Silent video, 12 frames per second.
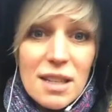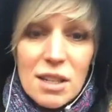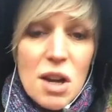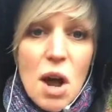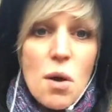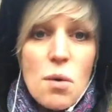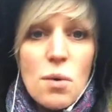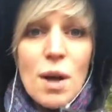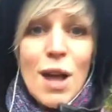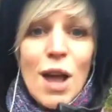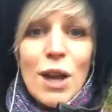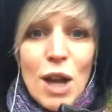There's no
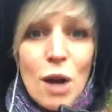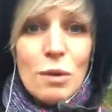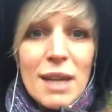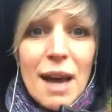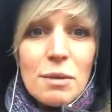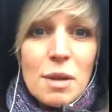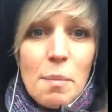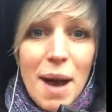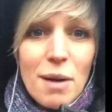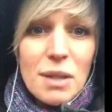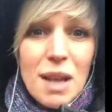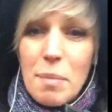no doubt
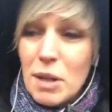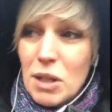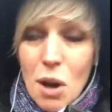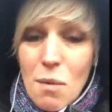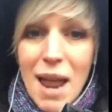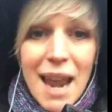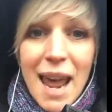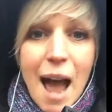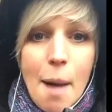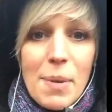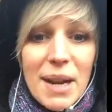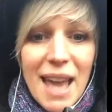about it, but don't let it
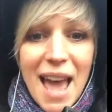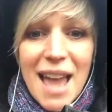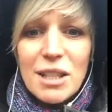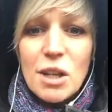happen again.